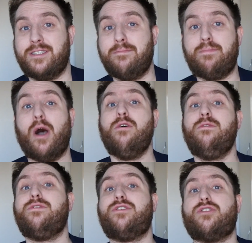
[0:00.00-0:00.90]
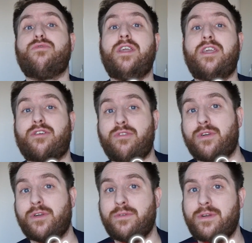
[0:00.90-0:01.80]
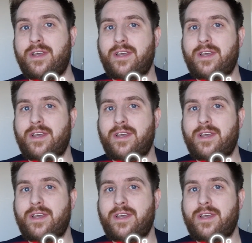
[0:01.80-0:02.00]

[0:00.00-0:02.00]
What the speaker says: The Bone Street Crew,